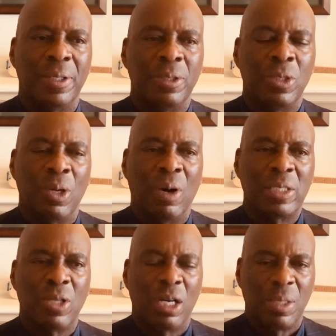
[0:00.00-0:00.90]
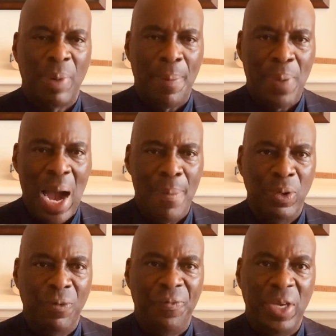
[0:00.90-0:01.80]
You know, I talked about
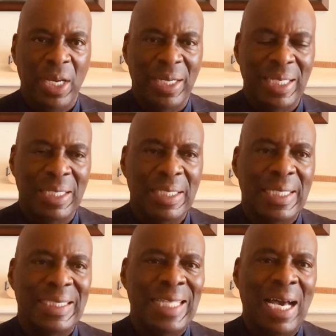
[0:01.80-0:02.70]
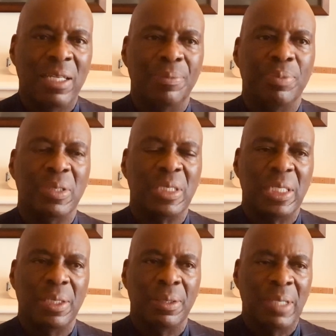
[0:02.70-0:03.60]
Pablo Freire down in
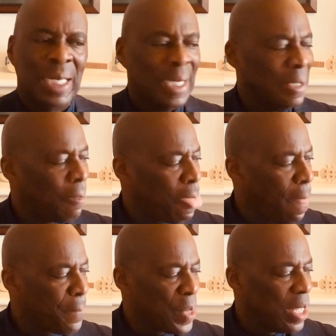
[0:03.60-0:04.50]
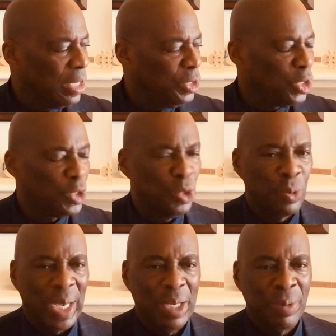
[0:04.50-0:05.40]
Brazil. Just
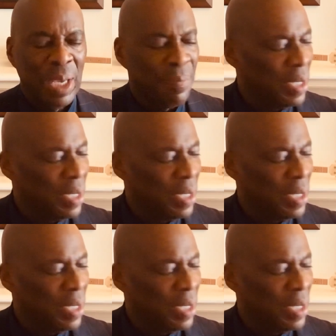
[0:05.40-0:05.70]
great.